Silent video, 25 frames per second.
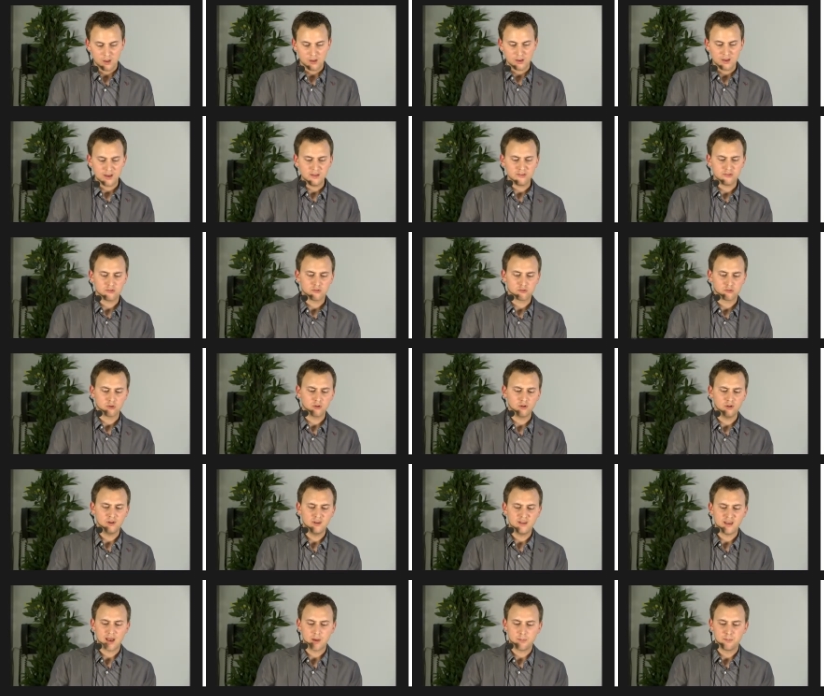it
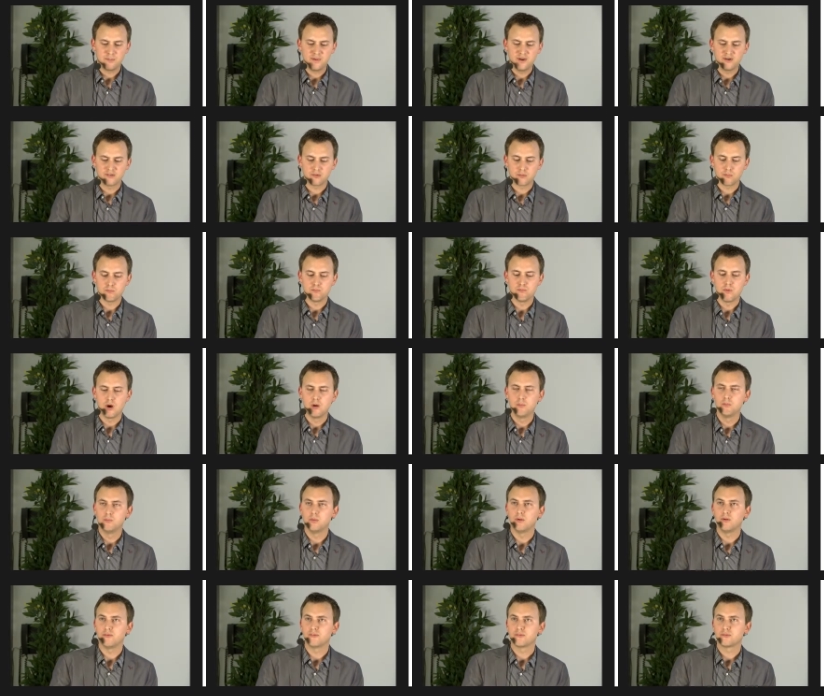suddenly appeared
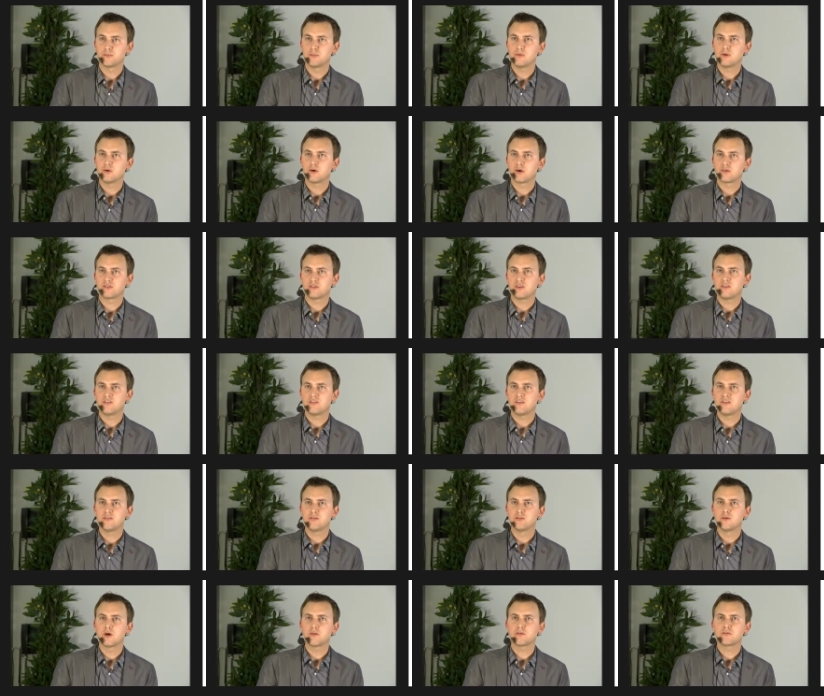mumbled because it
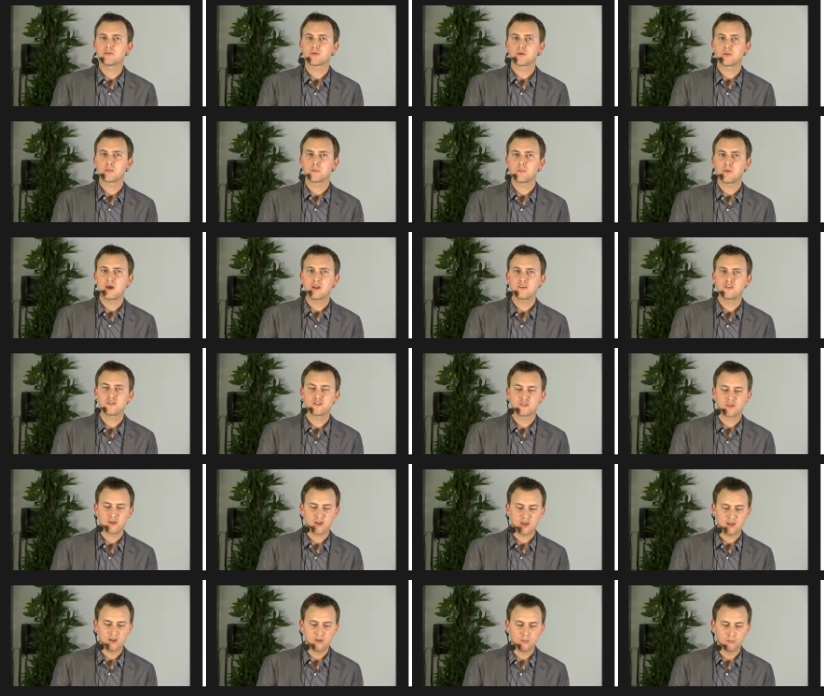did not match
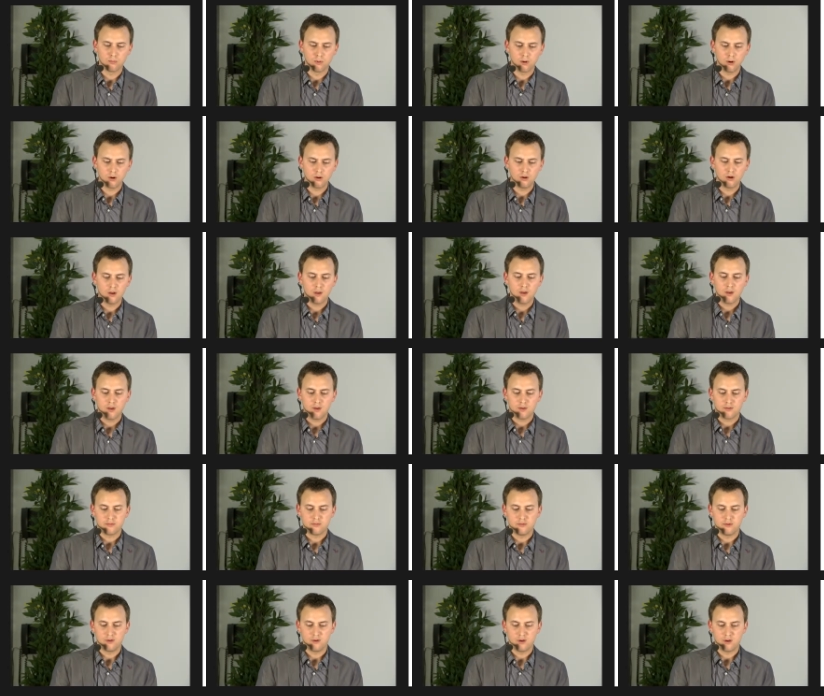anymore
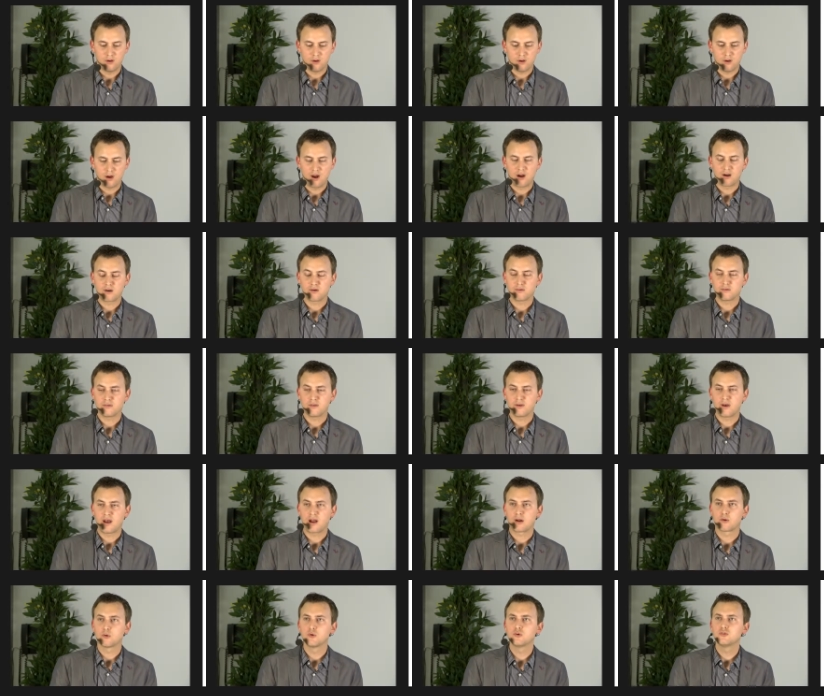the
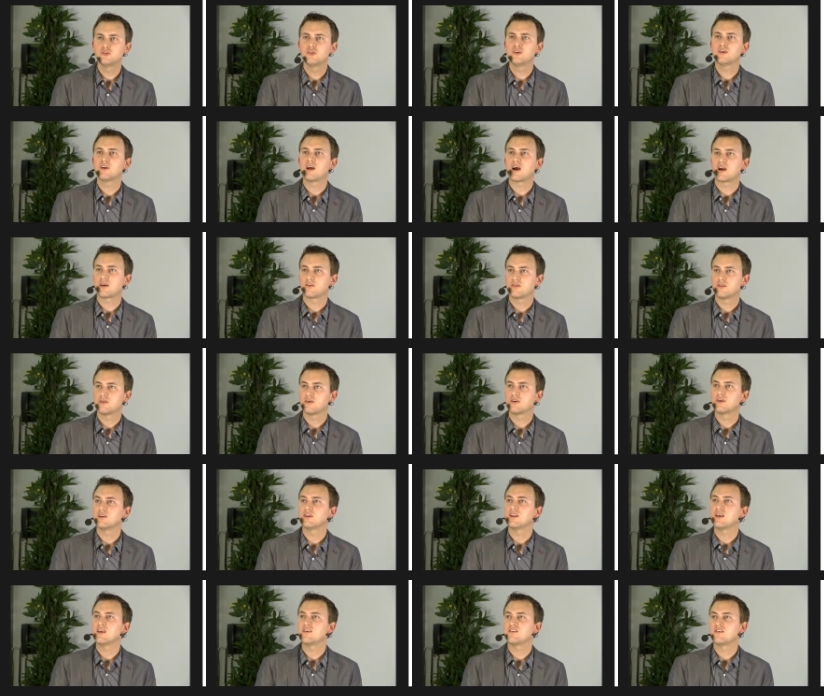acoustic
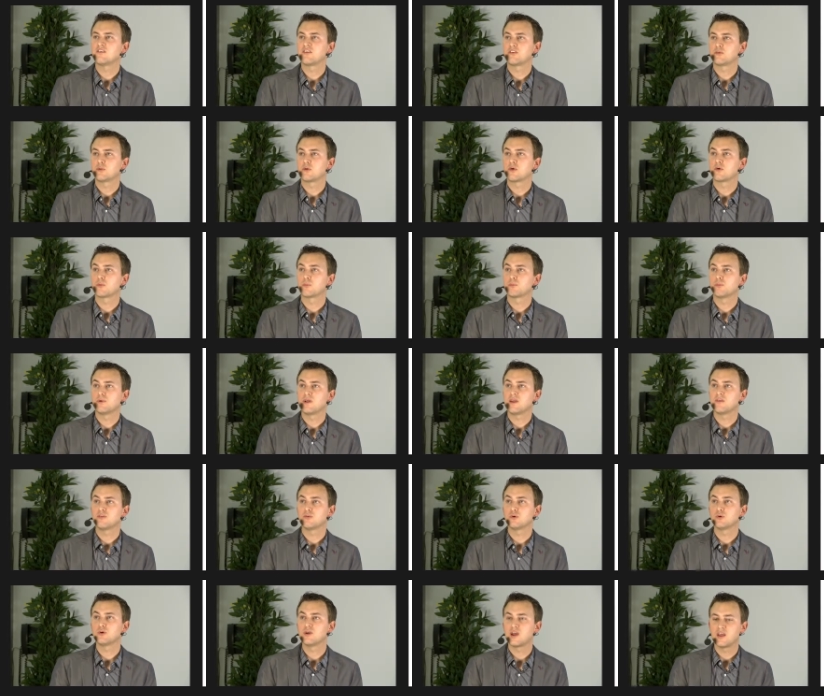articulation that were
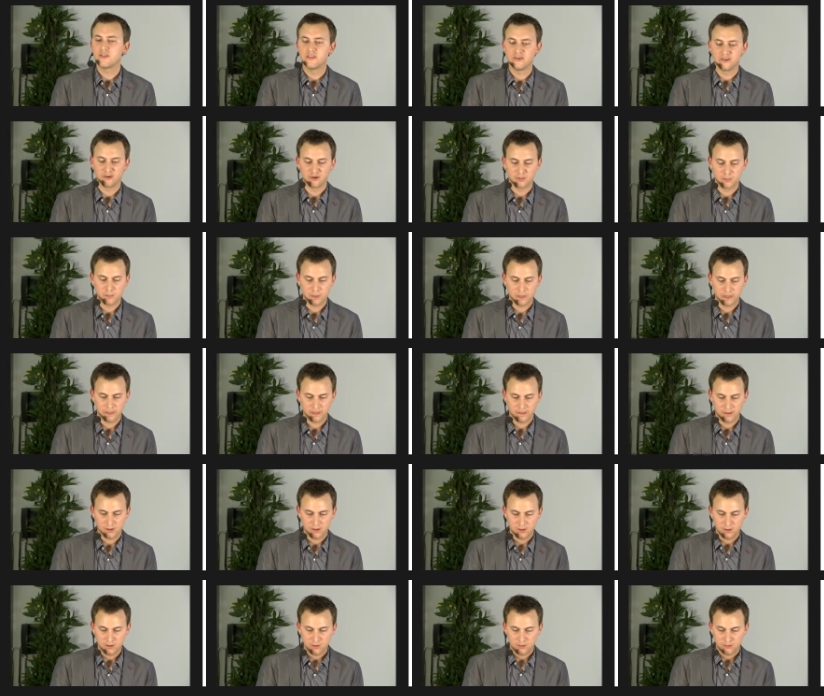played together.
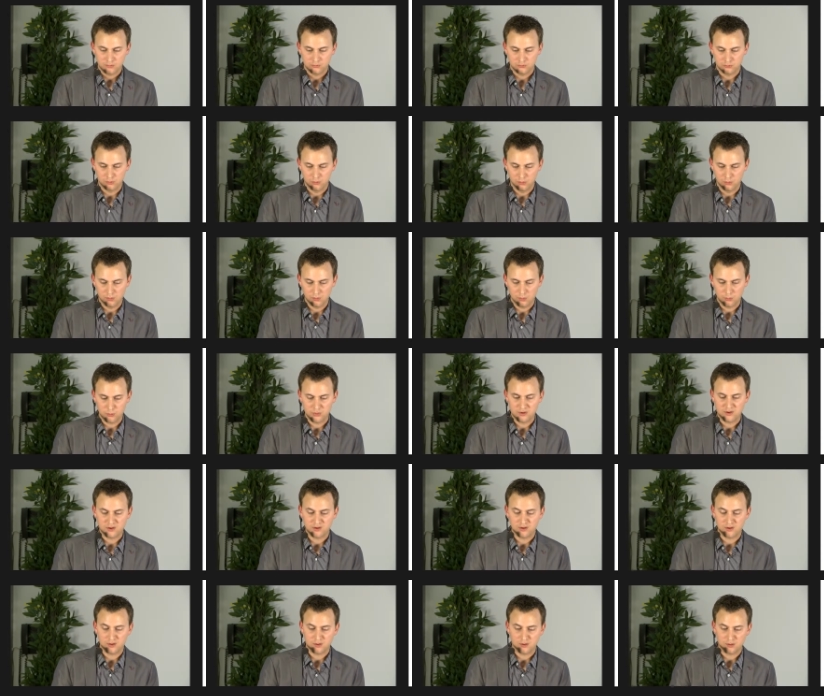So
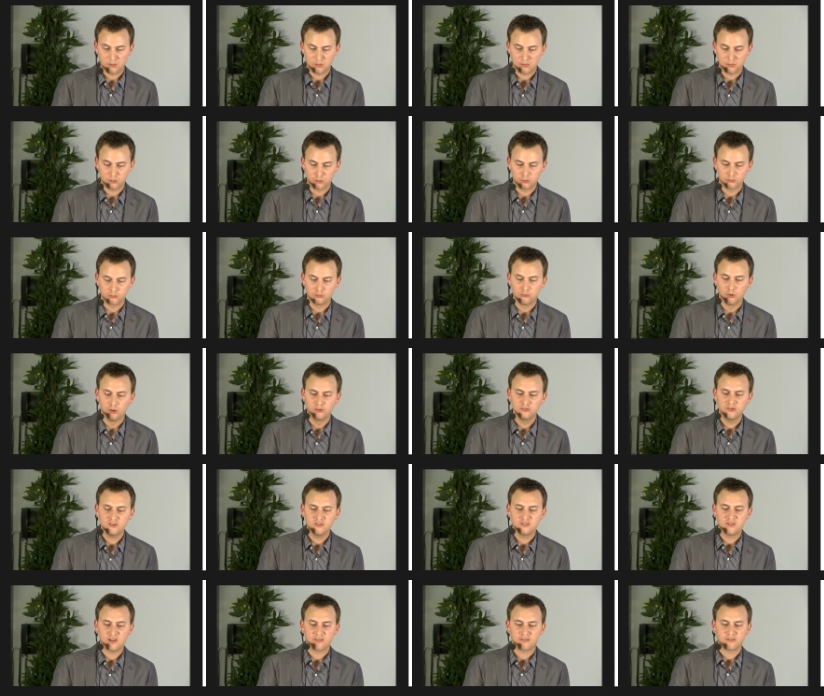we could
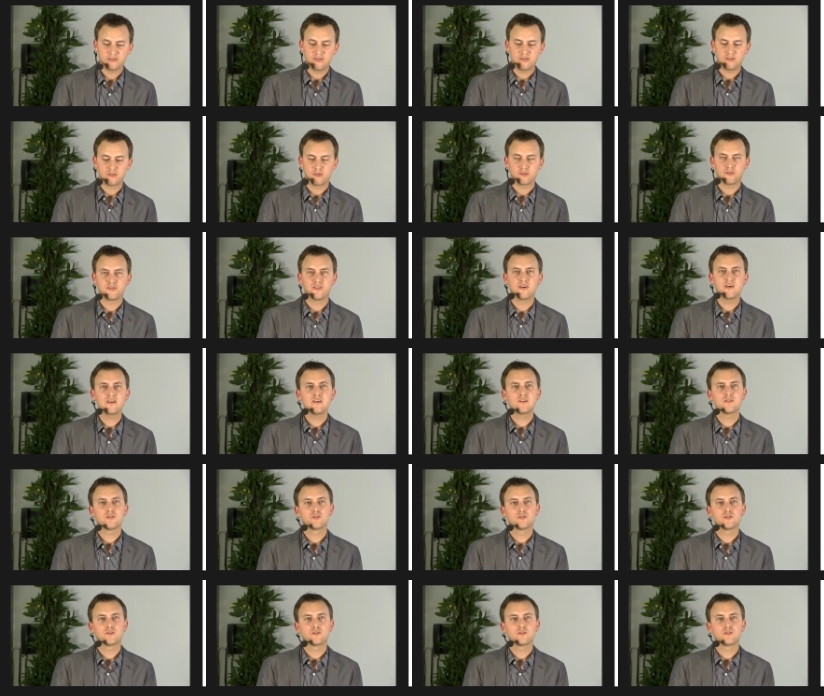notice that this very